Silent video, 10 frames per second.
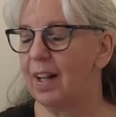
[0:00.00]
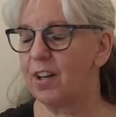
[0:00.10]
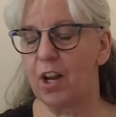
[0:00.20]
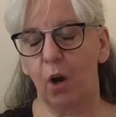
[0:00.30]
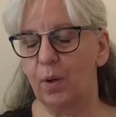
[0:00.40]

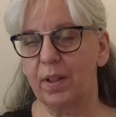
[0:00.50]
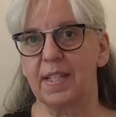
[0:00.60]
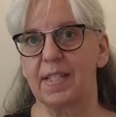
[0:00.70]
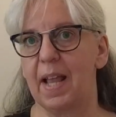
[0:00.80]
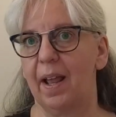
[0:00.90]
Not with the
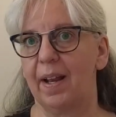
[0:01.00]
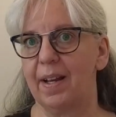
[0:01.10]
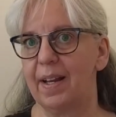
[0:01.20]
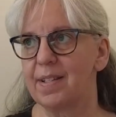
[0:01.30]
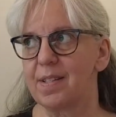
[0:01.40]

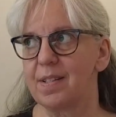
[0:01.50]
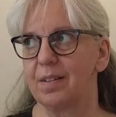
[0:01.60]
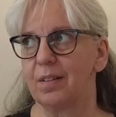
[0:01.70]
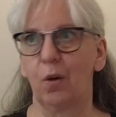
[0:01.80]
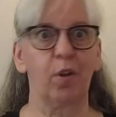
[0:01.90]
sadness
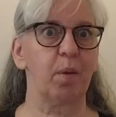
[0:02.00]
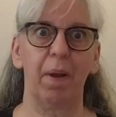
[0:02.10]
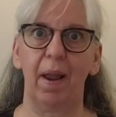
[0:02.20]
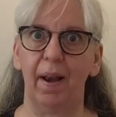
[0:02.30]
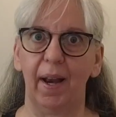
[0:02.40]
or the
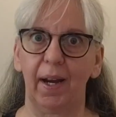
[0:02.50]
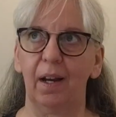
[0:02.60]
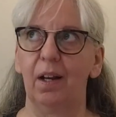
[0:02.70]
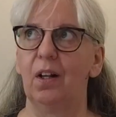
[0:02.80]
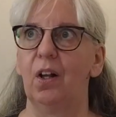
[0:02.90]
panic,